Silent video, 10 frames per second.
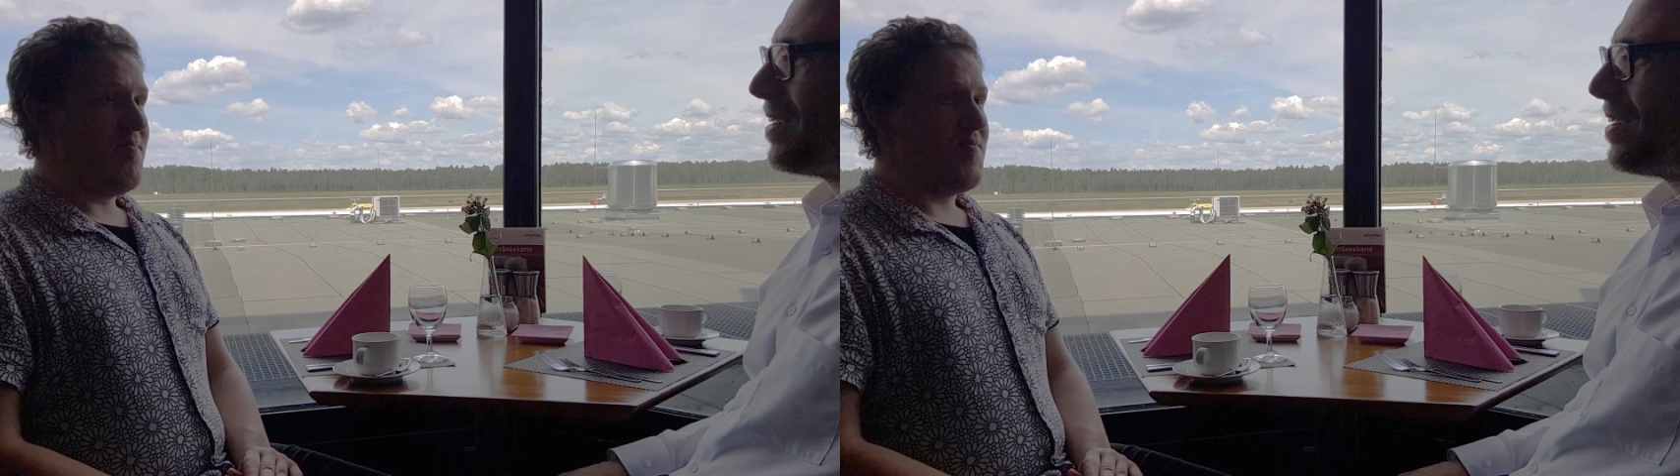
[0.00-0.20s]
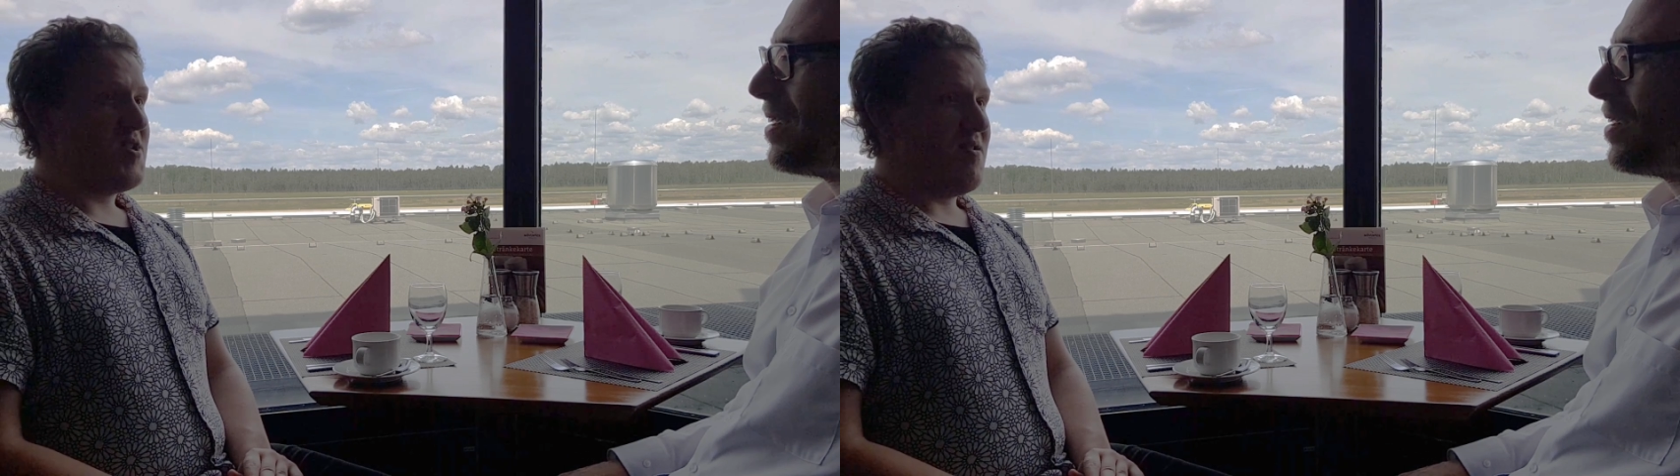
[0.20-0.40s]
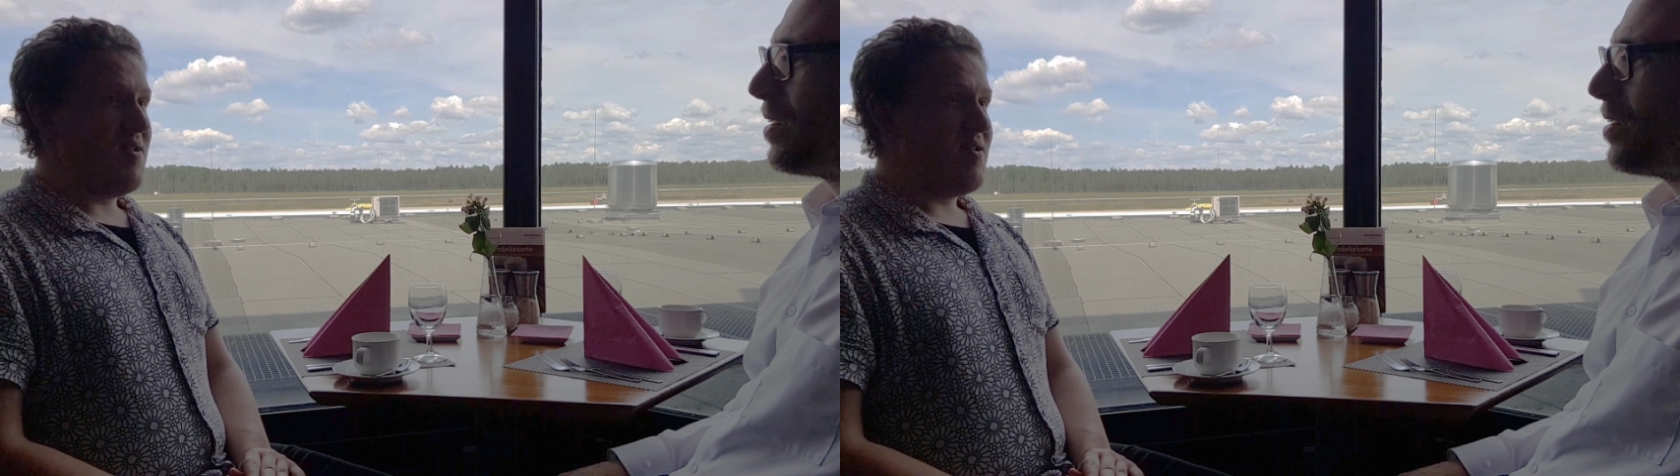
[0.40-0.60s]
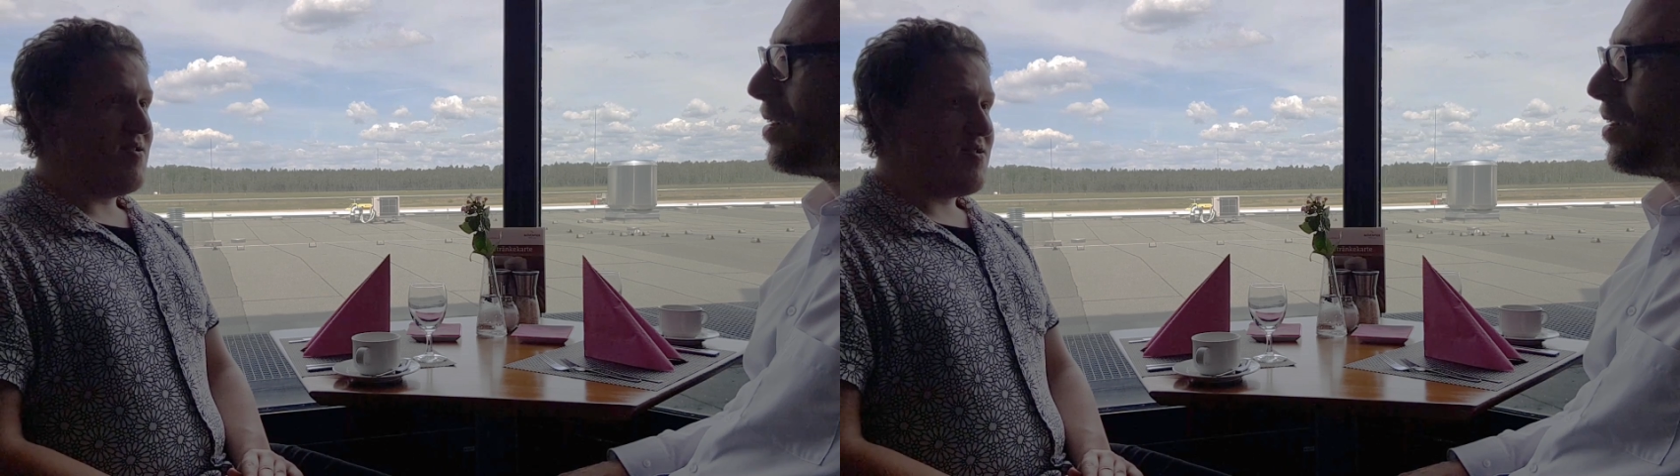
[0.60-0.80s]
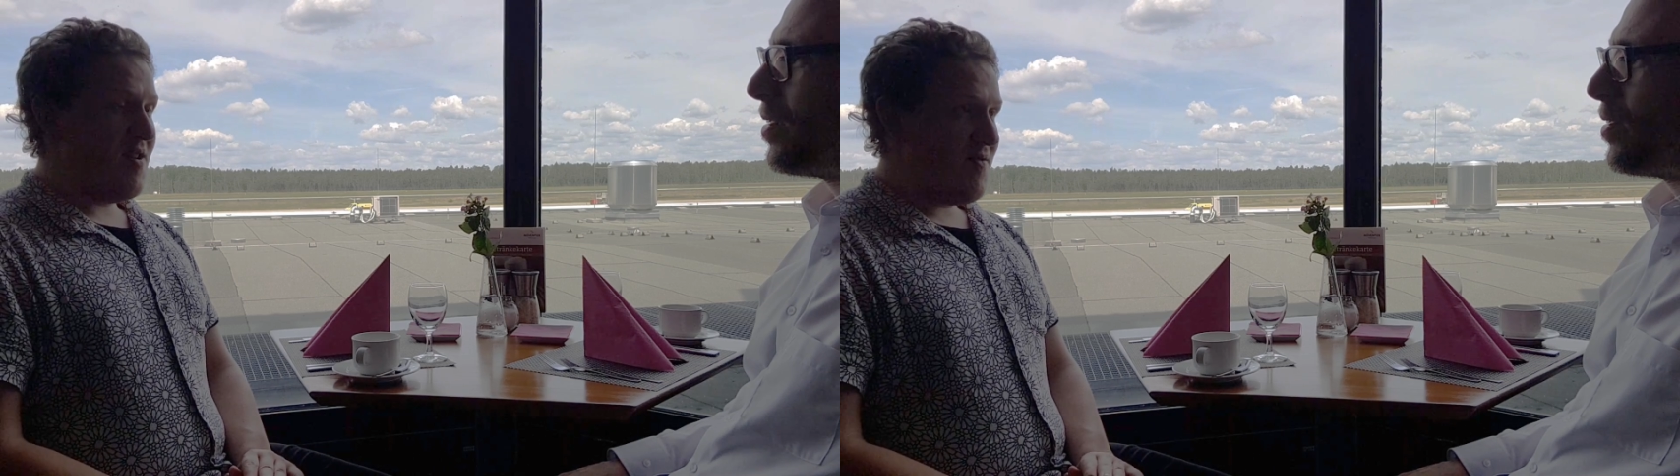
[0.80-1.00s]
So it
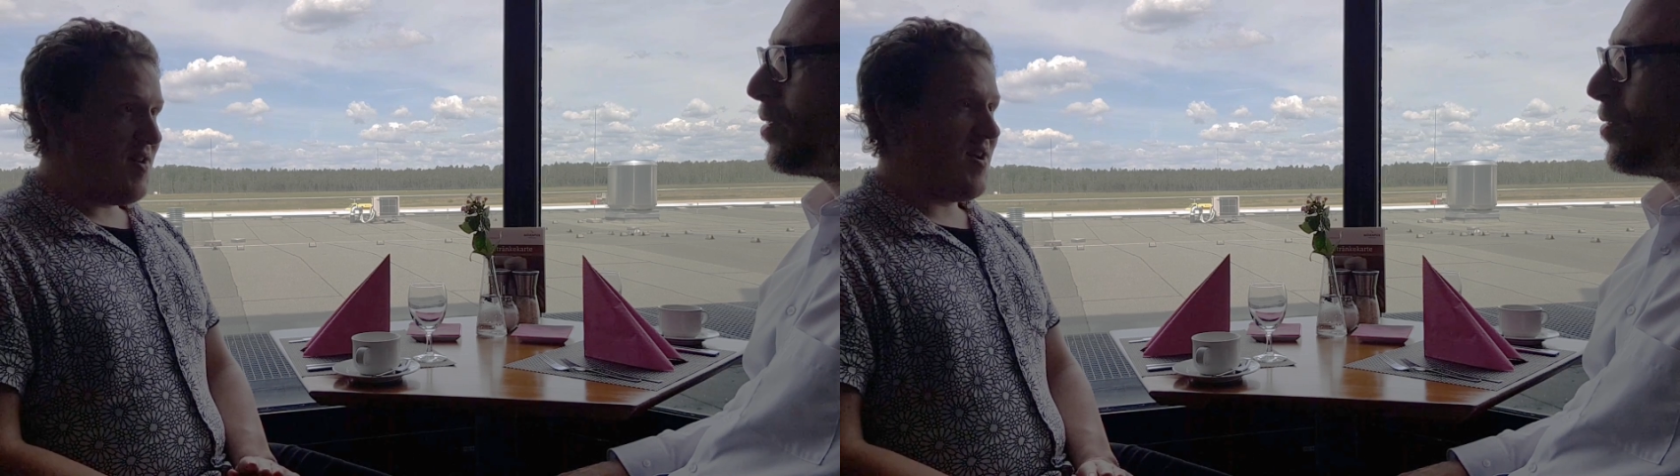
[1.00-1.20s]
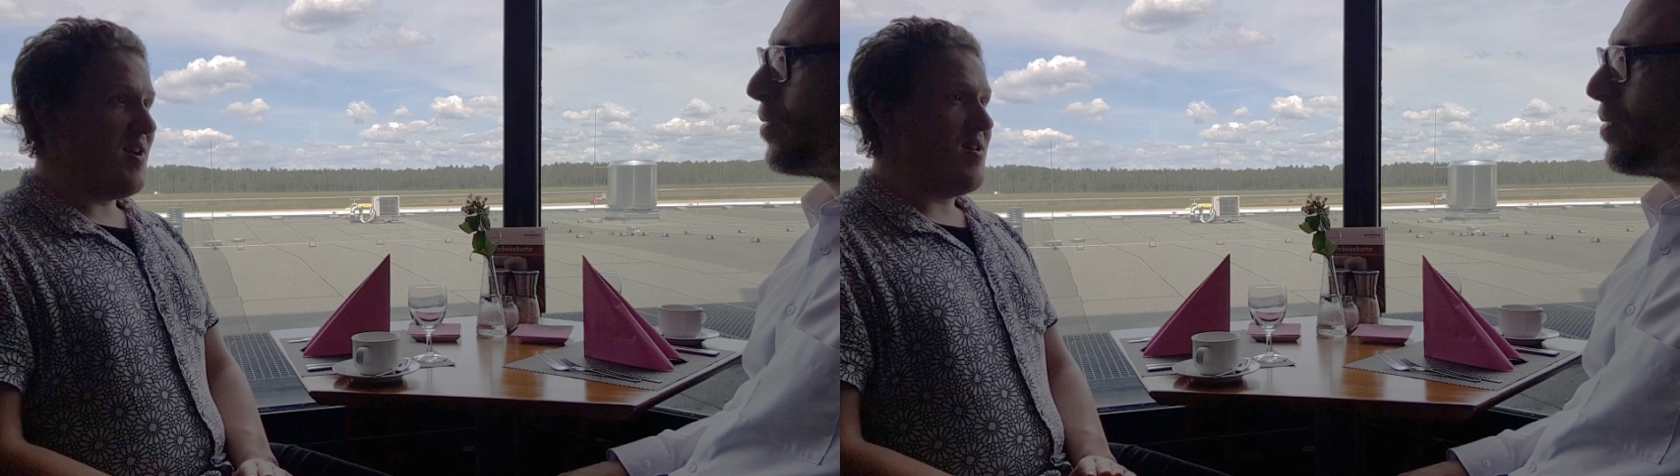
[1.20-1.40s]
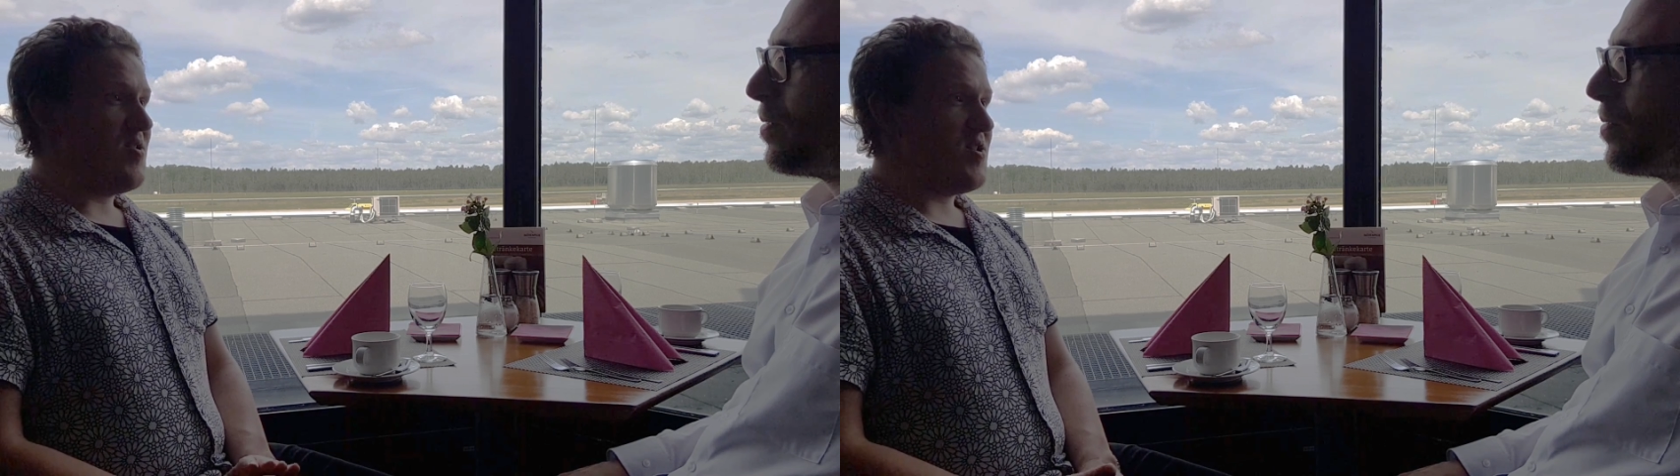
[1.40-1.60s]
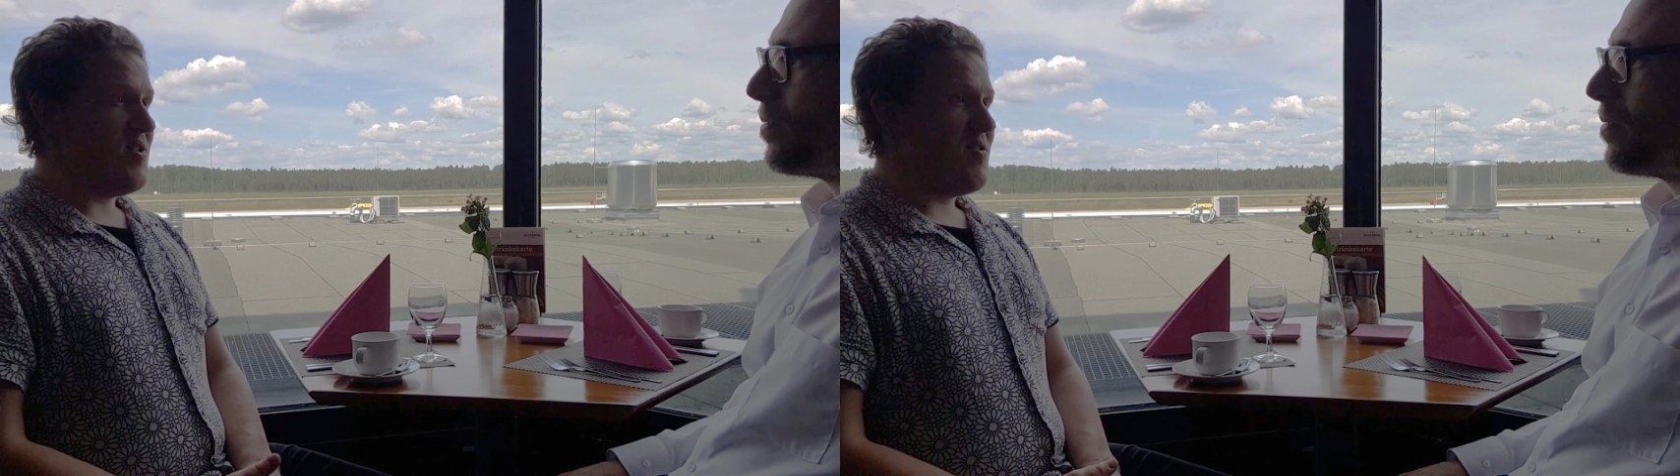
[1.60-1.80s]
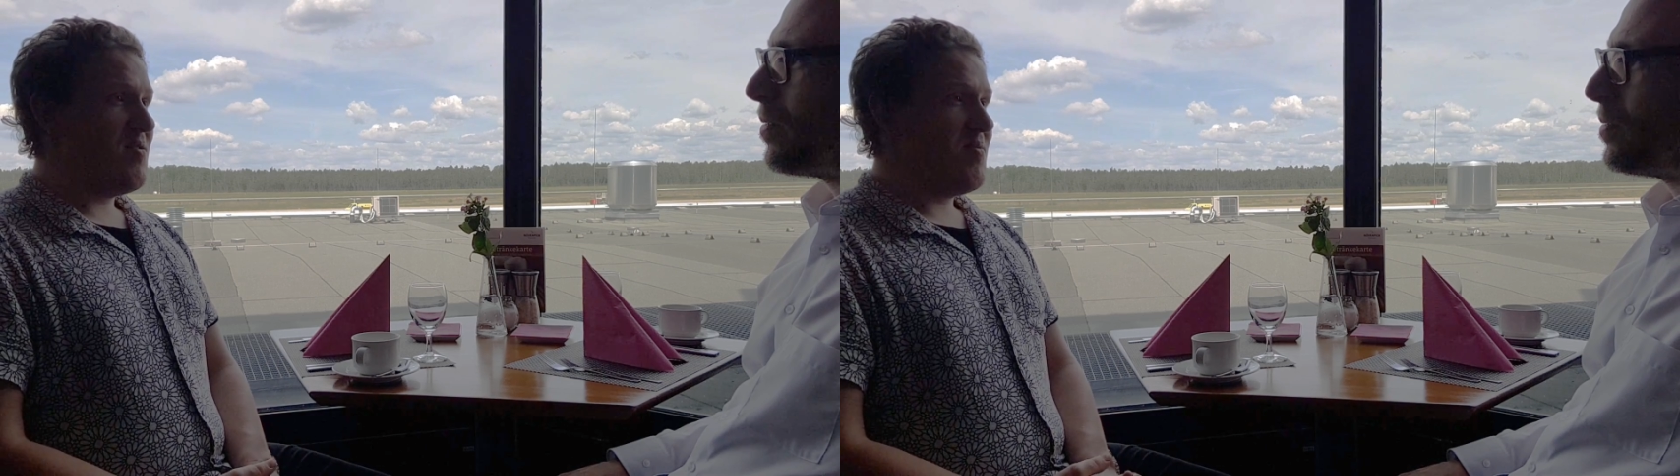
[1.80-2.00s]
does definitely get easier.